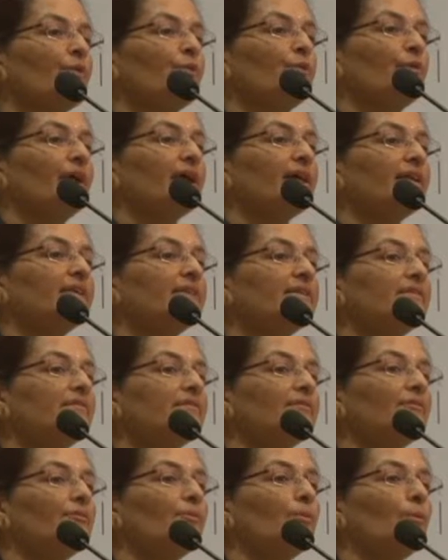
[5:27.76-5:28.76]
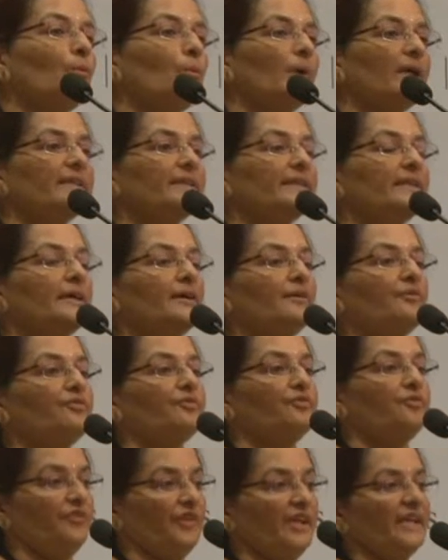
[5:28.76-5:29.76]
wherein when
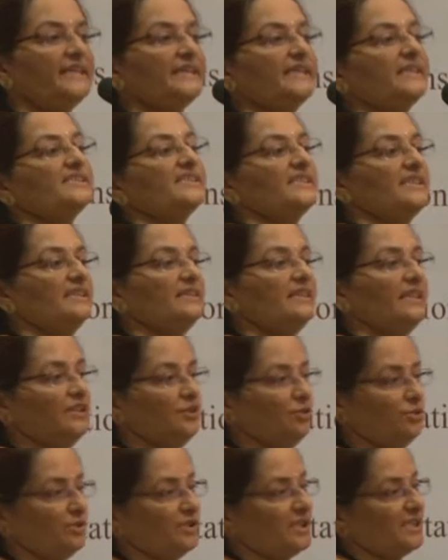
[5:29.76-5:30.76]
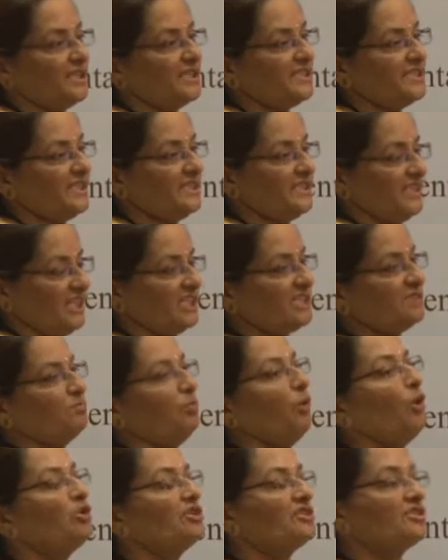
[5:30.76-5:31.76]
the fetus in the uterus is
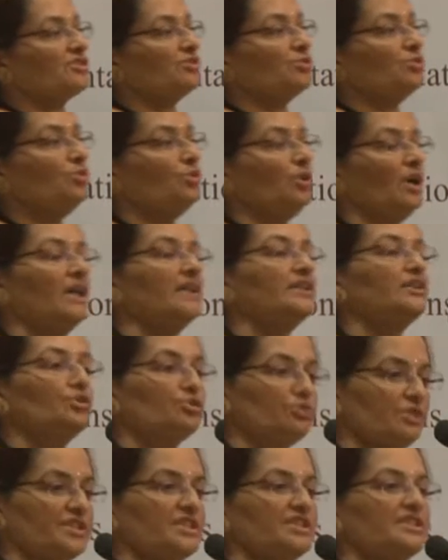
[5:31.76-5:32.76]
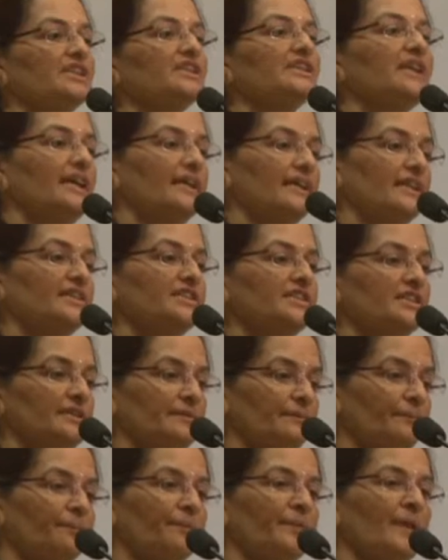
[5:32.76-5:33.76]
exposed to a nutritional
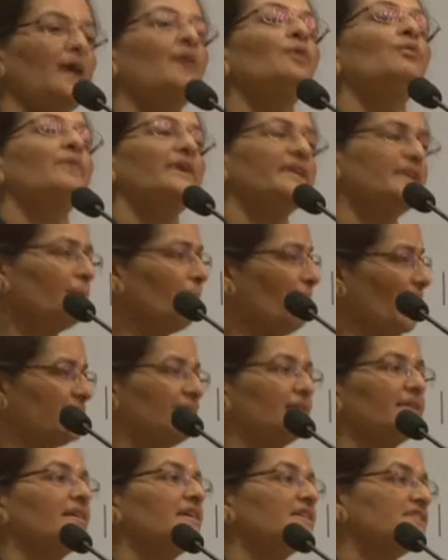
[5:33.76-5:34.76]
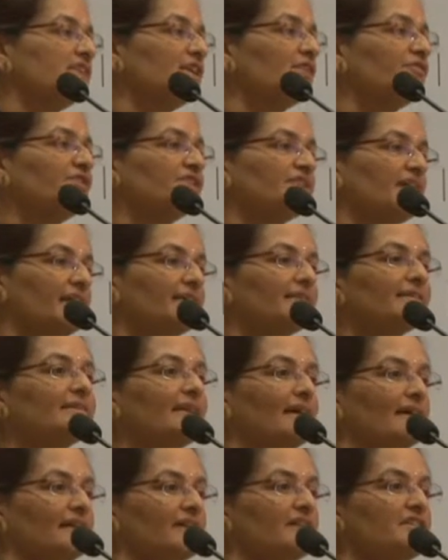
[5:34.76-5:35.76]
condition where the mother herself is
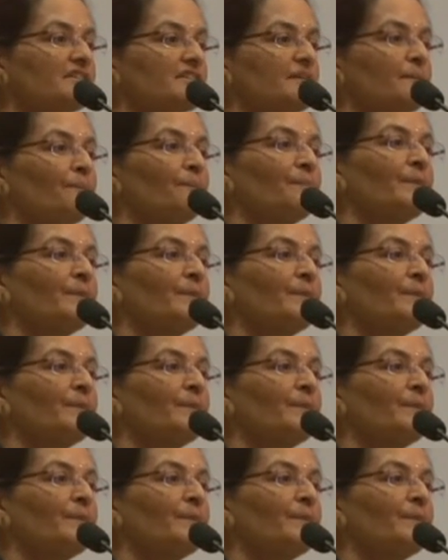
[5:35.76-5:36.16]
undernourished,